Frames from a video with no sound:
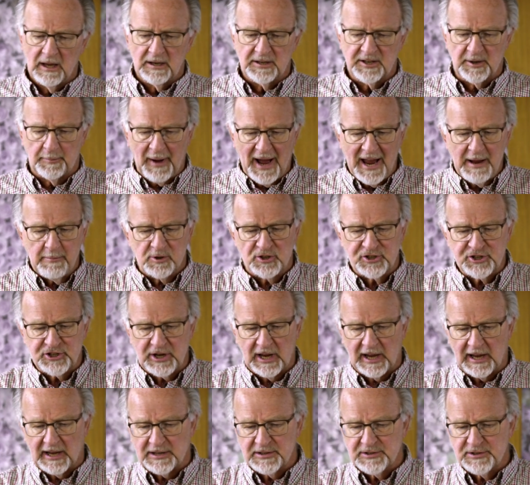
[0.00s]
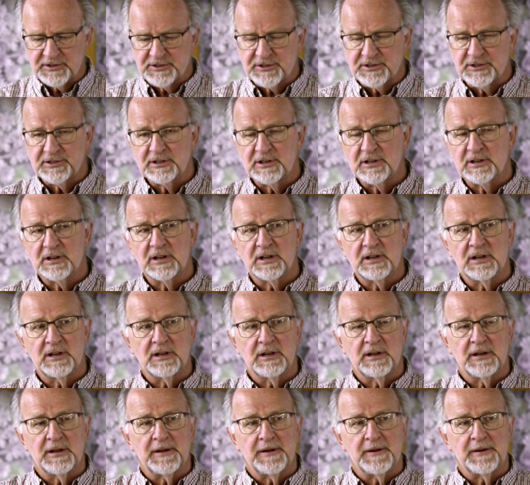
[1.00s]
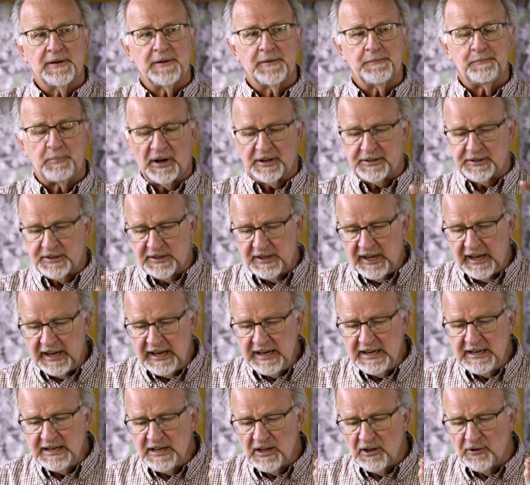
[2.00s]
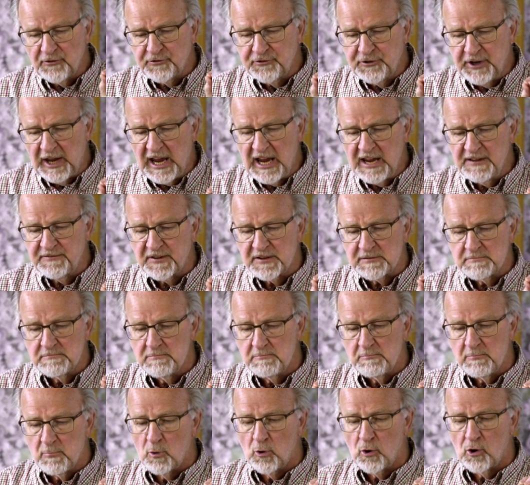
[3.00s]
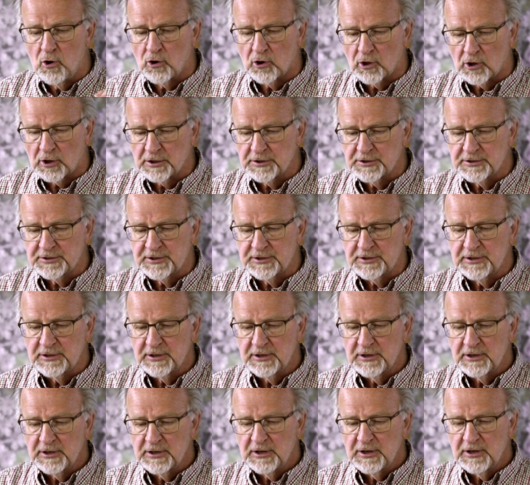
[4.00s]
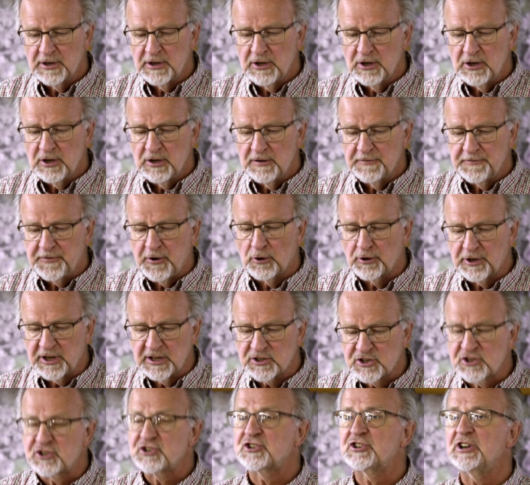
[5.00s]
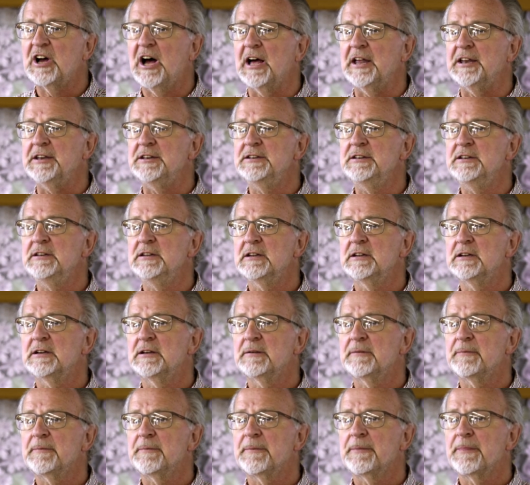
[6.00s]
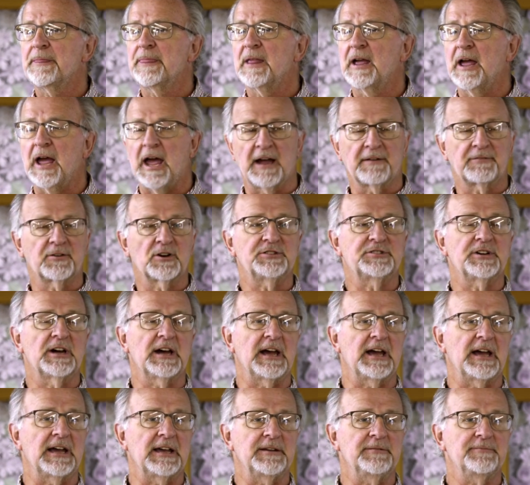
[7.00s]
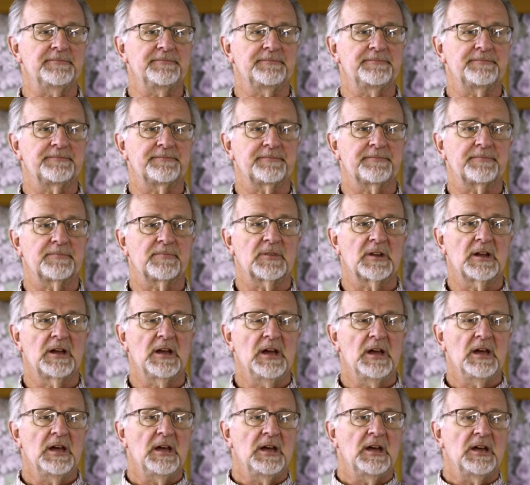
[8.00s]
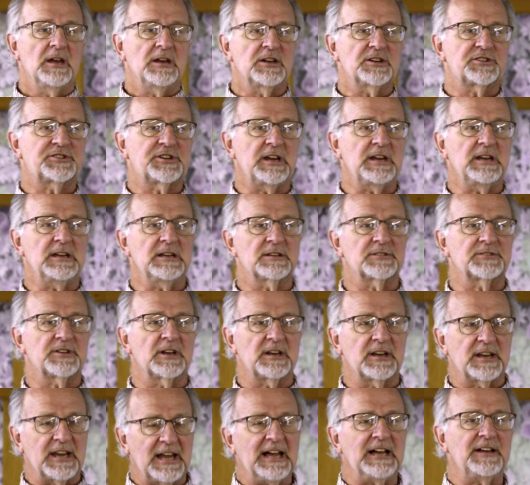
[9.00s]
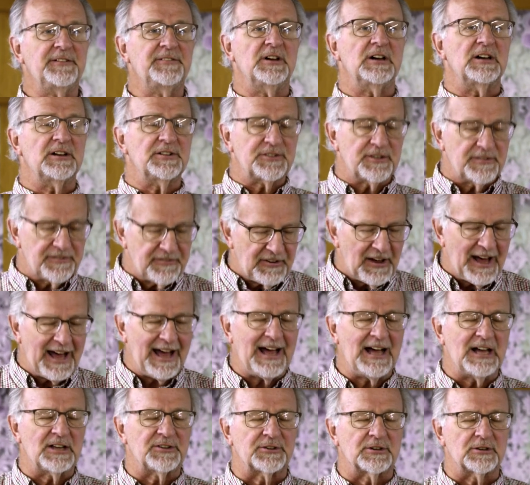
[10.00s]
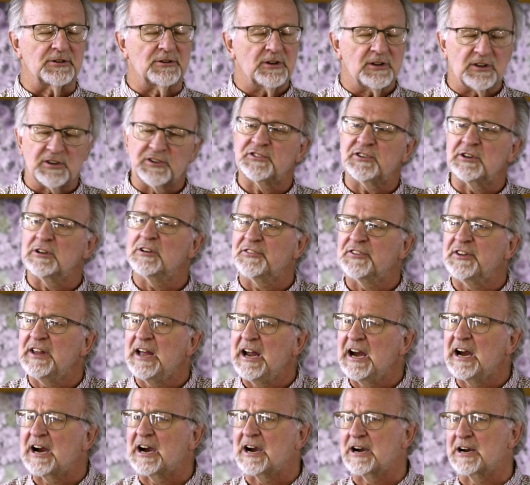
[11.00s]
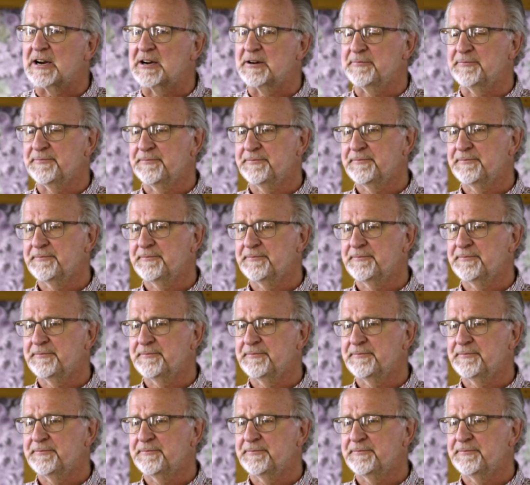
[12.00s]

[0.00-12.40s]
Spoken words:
The Bible says, but King David mourned for his son every day. You see, the love of the father is still there.